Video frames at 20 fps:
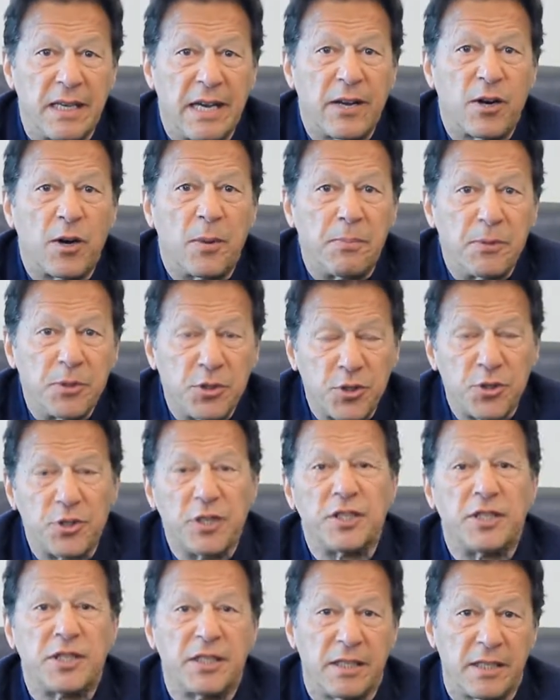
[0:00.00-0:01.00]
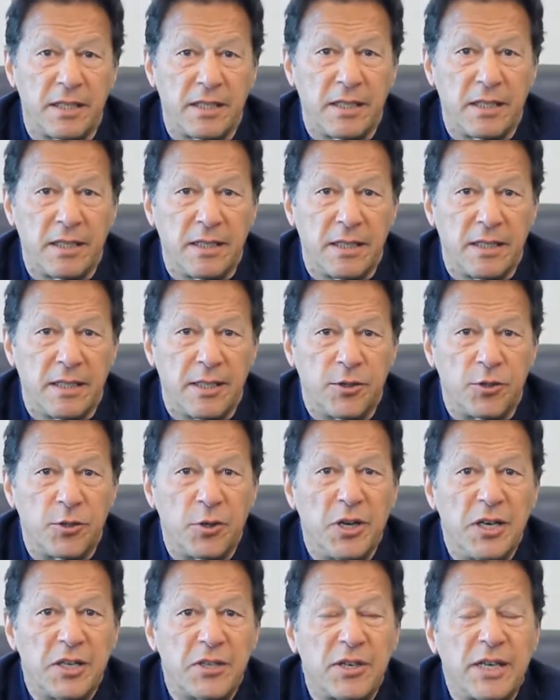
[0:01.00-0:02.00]
an opportunity
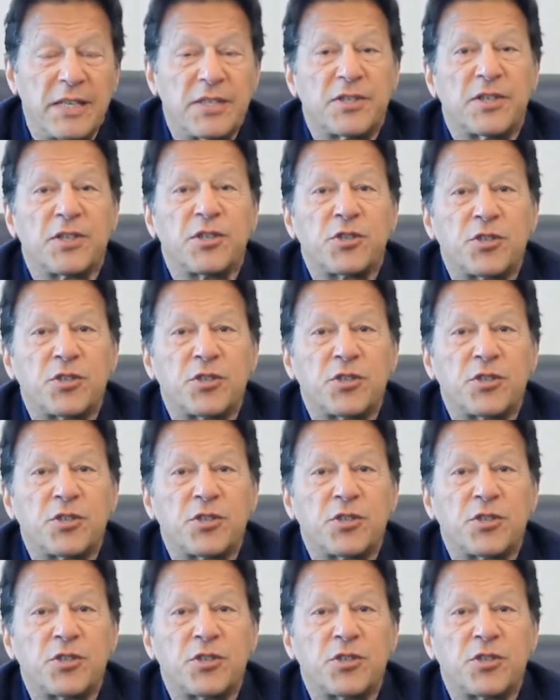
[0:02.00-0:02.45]
to address the